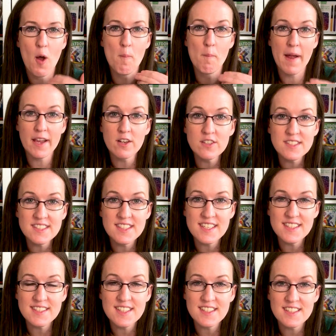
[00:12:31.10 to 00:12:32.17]
Michaels
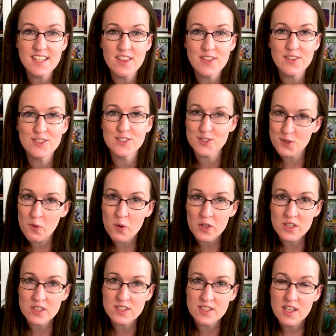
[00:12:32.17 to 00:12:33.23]
needs this in their
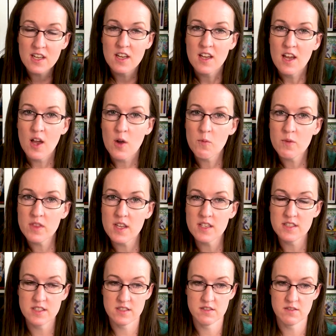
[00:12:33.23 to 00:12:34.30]
stores when they
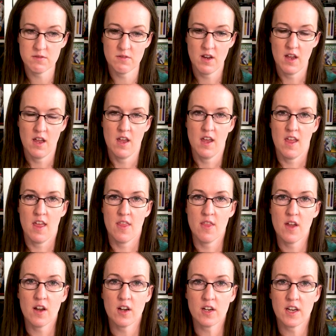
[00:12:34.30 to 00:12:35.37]
do
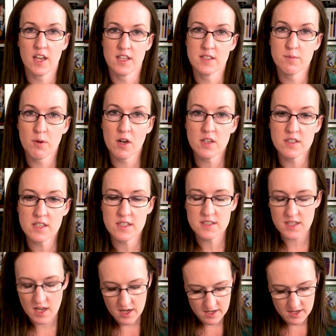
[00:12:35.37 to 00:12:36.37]
their kids projects.